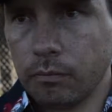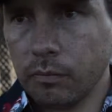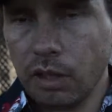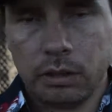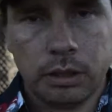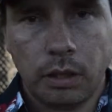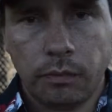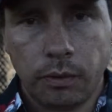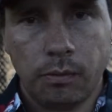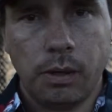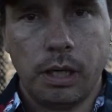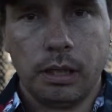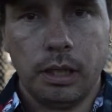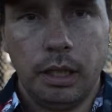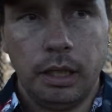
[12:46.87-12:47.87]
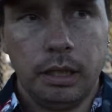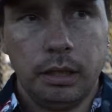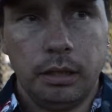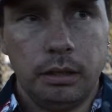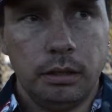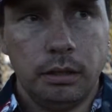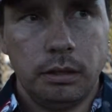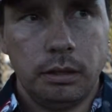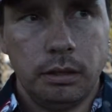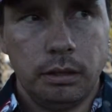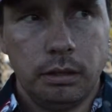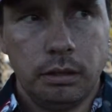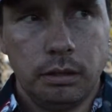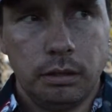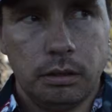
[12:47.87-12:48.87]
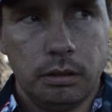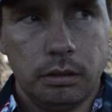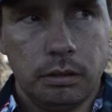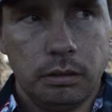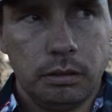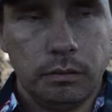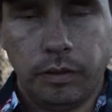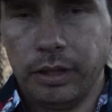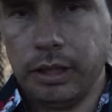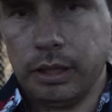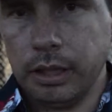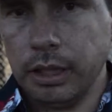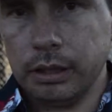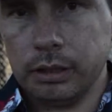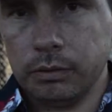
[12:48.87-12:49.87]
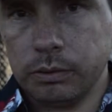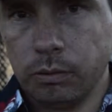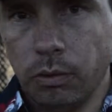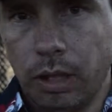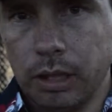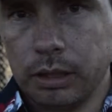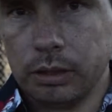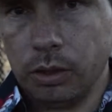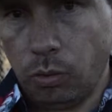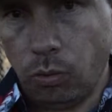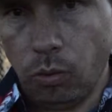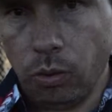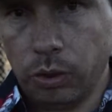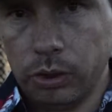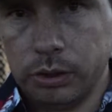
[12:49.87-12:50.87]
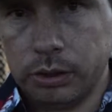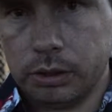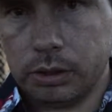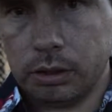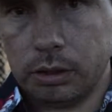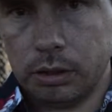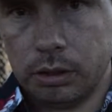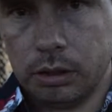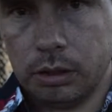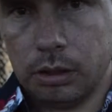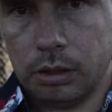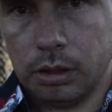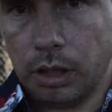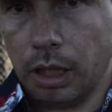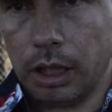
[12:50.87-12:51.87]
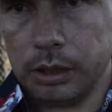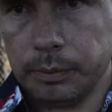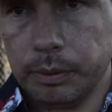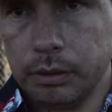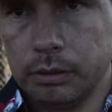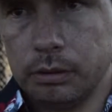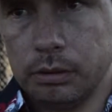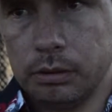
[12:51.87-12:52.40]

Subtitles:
I was out for a walk. And funny thing is, I was walking towards the hospital,